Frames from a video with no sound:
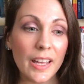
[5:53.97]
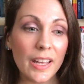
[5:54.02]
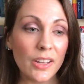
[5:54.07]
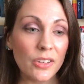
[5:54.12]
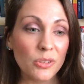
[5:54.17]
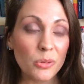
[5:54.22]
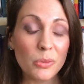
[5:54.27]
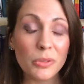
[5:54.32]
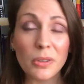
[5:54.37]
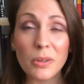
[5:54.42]

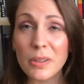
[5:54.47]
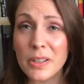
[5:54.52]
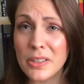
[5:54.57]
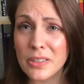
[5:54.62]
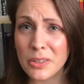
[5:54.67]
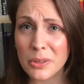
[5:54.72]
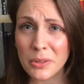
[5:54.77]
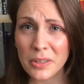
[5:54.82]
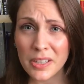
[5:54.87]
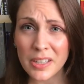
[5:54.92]
she was already
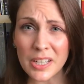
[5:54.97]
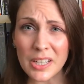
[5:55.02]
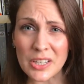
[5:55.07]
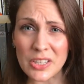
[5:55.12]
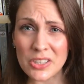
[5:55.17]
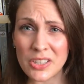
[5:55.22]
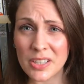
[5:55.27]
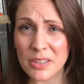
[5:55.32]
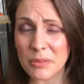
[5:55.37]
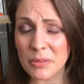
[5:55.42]
so good.
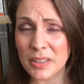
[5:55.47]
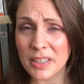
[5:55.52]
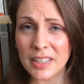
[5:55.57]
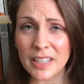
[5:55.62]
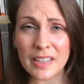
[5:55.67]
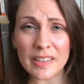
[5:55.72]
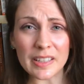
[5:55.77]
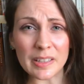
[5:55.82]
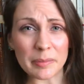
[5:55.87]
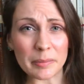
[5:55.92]
She didn't really
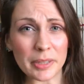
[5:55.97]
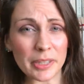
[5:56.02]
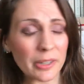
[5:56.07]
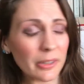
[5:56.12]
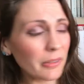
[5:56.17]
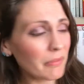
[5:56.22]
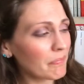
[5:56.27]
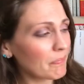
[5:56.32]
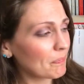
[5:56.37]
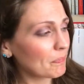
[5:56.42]
need them, you
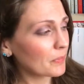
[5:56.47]
know?